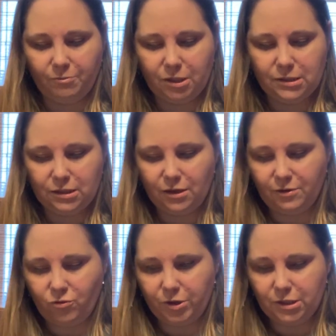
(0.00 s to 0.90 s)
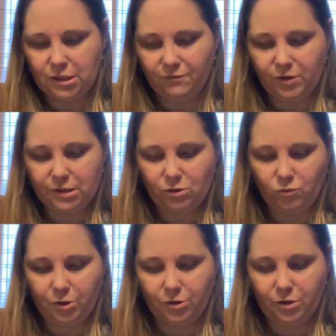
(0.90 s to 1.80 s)
I'm going to see if this will
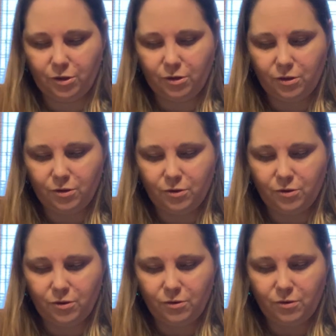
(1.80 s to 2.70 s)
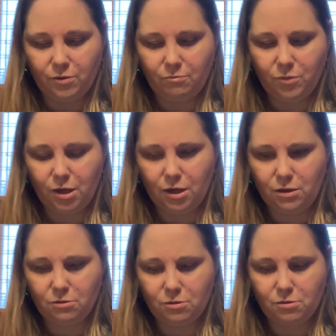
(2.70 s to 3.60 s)
work. Right.